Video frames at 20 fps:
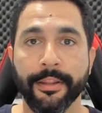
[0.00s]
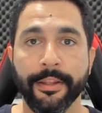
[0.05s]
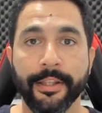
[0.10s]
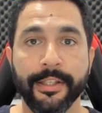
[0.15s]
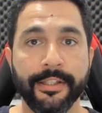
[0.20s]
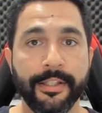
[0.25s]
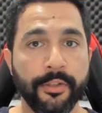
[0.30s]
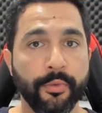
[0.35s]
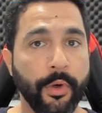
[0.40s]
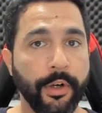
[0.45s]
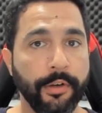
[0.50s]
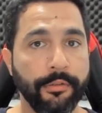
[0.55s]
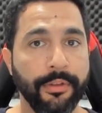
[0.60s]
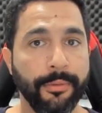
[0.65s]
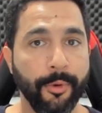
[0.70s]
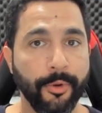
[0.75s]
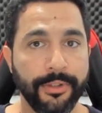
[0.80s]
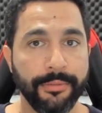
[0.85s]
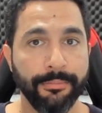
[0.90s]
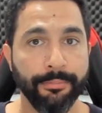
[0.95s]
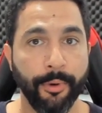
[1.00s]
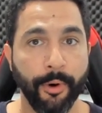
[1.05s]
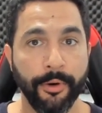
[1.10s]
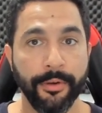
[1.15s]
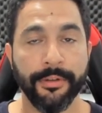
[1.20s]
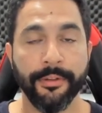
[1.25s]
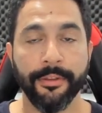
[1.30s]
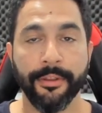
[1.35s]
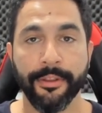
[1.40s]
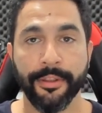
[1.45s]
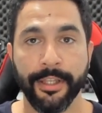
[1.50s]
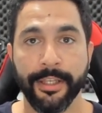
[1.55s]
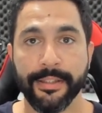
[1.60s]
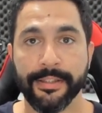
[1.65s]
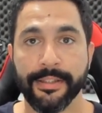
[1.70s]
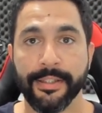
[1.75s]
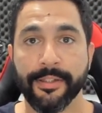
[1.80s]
This is one of the most important things.